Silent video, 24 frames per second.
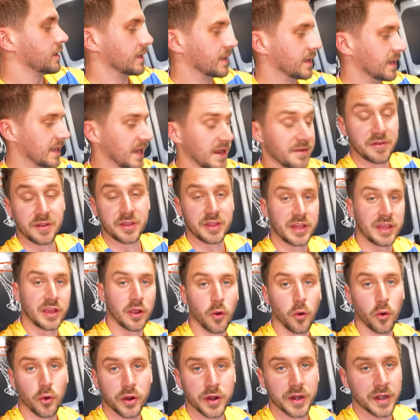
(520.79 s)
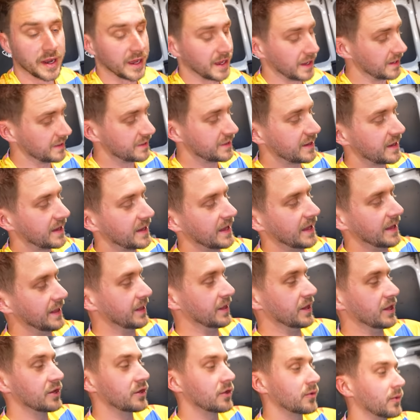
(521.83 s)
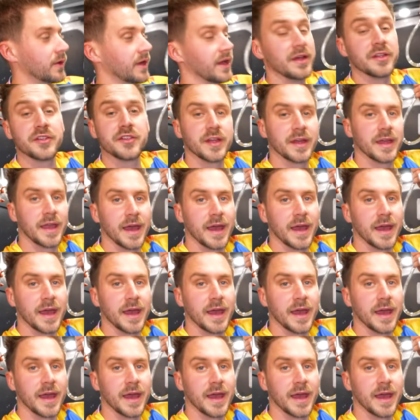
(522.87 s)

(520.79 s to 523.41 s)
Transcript: getting everything organized and look what else I